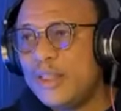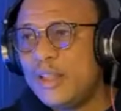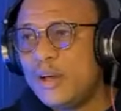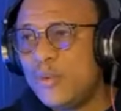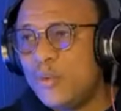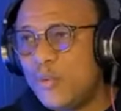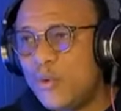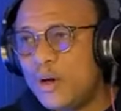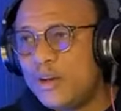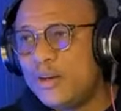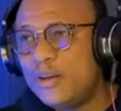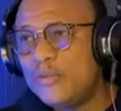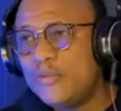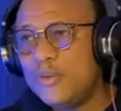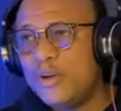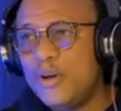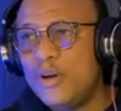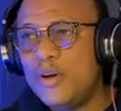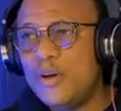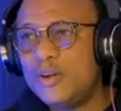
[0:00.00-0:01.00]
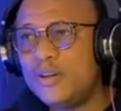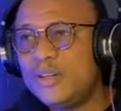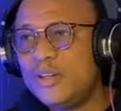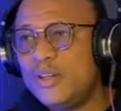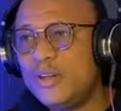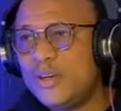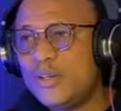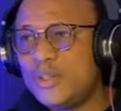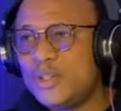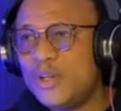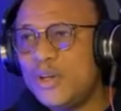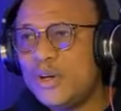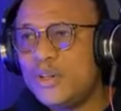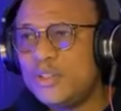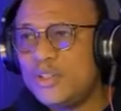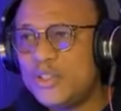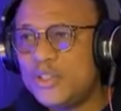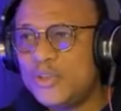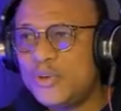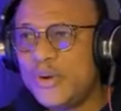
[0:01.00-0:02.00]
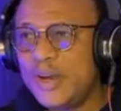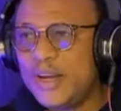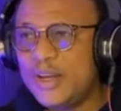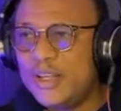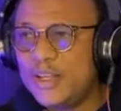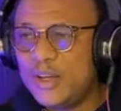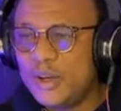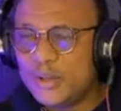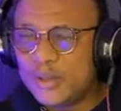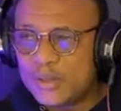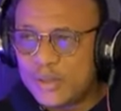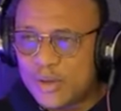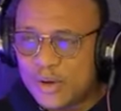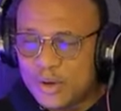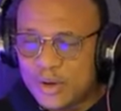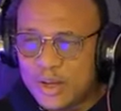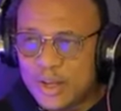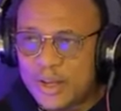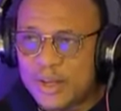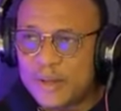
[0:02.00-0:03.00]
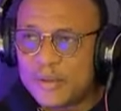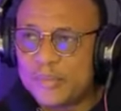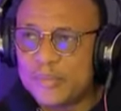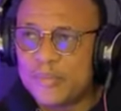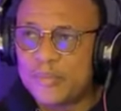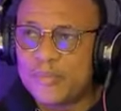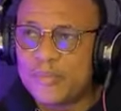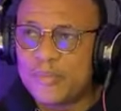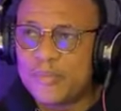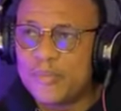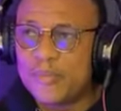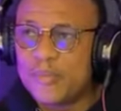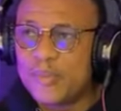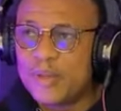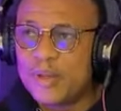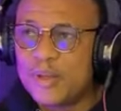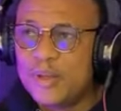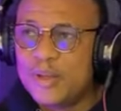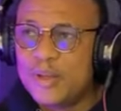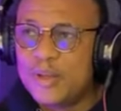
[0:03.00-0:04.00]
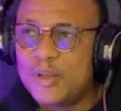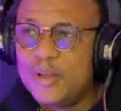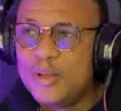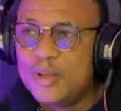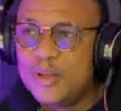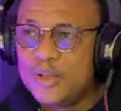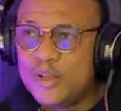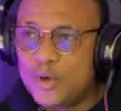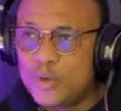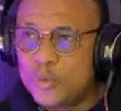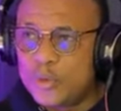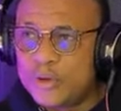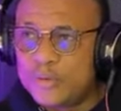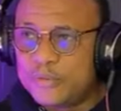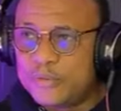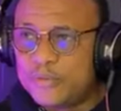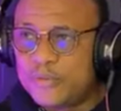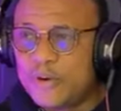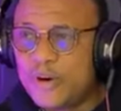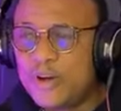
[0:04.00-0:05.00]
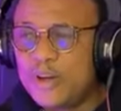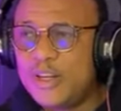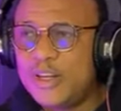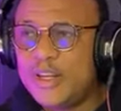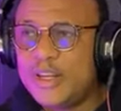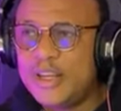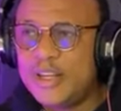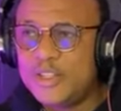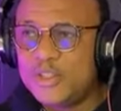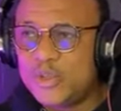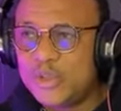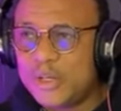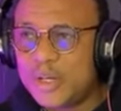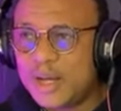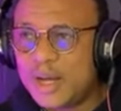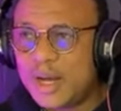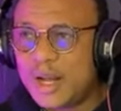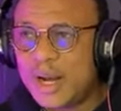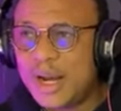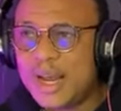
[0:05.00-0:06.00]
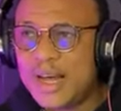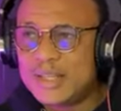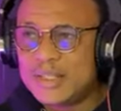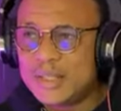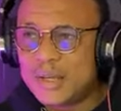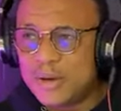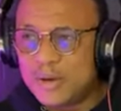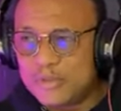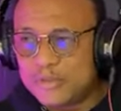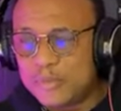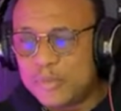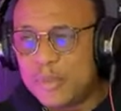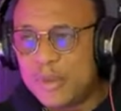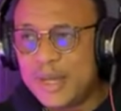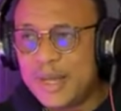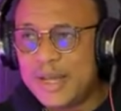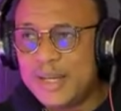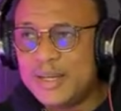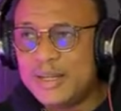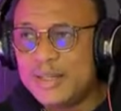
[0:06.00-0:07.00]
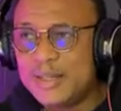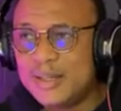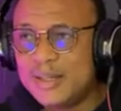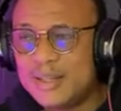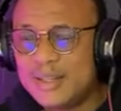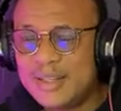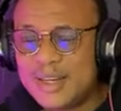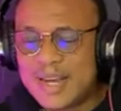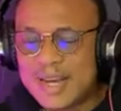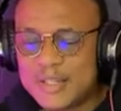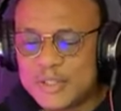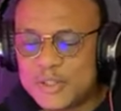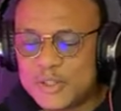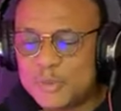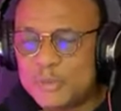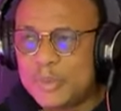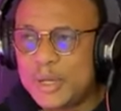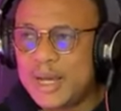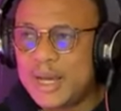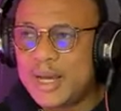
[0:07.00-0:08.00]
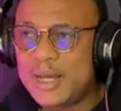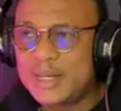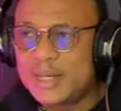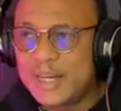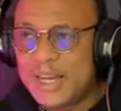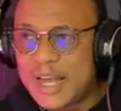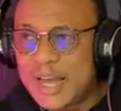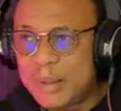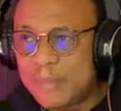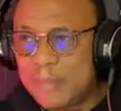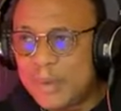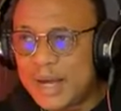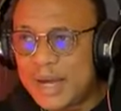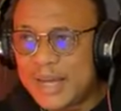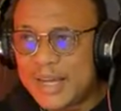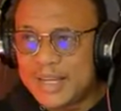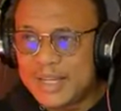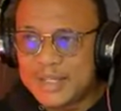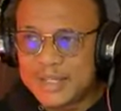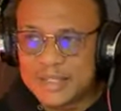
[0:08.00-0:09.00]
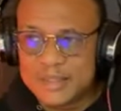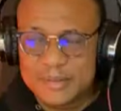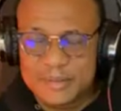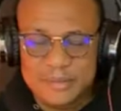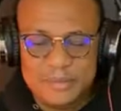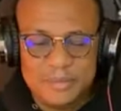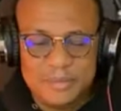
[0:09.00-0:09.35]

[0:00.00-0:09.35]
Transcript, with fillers: When the Word of God does not train your tongue, you will fall into the class of men that speak their mind,